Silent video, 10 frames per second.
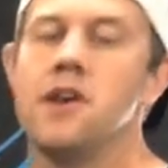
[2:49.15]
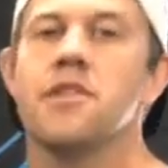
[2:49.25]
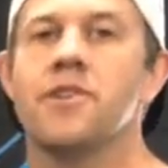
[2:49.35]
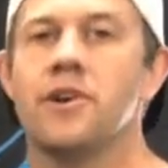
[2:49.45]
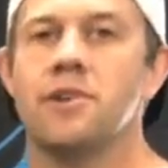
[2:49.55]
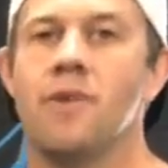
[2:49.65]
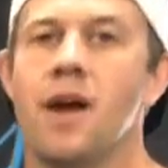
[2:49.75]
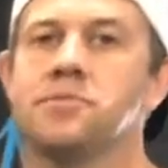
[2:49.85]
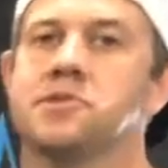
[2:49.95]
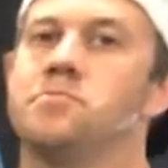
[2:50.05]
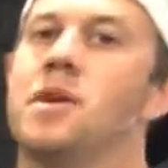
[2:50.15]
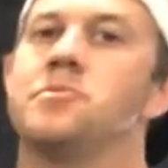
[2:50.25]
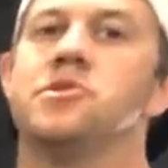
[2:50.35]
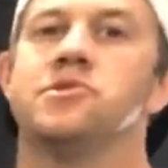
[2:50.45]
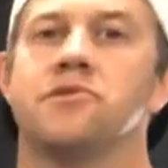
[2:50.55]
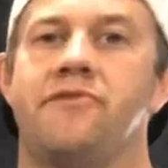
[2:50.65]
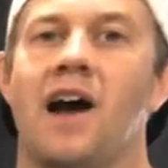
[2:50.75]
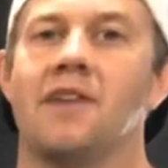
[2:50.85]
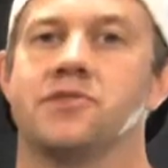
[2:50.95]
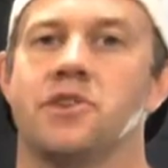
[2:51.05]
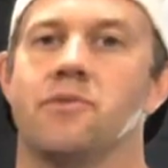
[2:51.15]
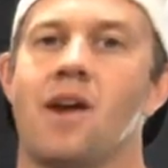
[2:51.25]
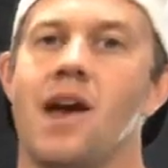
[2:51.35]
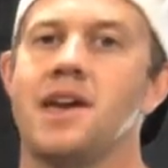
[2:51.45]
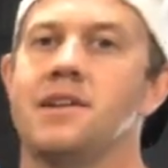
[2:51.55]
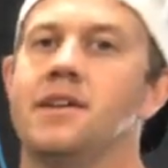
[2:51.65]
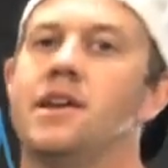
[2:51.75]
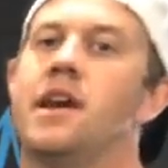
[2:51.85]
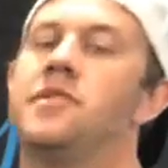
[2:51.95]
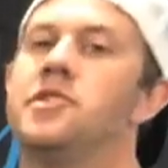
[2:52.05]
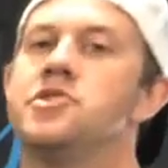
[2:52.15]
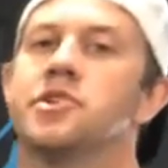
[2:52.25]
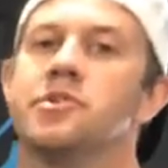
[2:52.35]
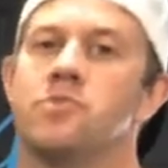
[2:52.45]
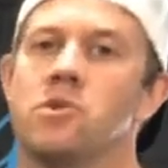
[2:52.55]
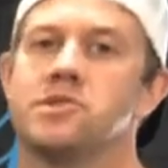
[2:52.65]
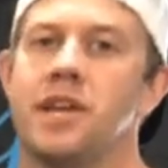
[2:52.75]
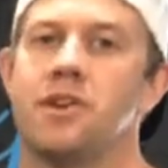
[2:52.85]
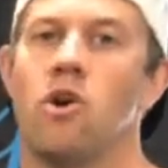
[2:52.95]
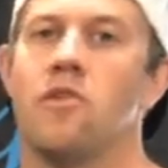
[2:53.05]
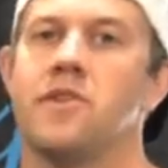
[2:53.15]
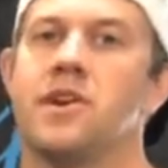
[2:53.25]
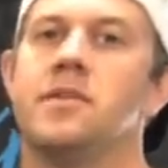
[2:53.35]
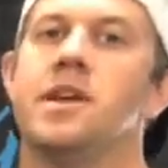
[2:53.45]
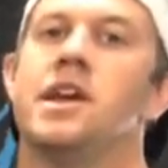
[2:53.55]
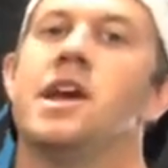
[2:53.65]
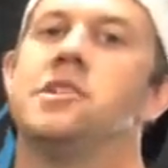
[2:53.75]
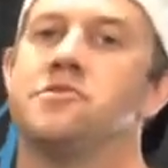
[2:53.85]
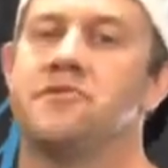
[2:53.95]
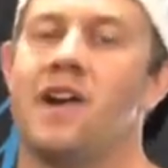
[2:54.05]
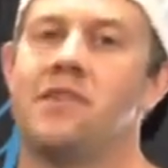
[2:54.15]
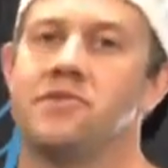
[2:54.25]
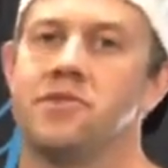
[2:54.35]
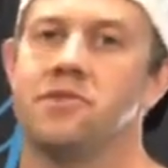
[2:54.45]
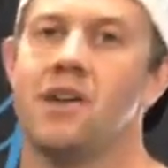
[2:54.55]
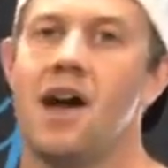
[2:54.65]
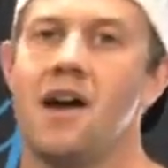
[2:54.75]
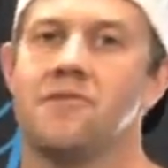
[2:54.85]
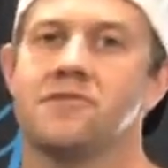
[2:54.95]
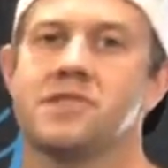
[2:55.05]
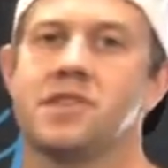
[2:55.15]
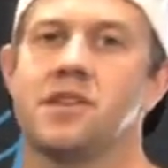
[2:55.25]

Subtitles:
30 reps, maybe you do 5 with your right, and then you can rotate over and do 5 with your left.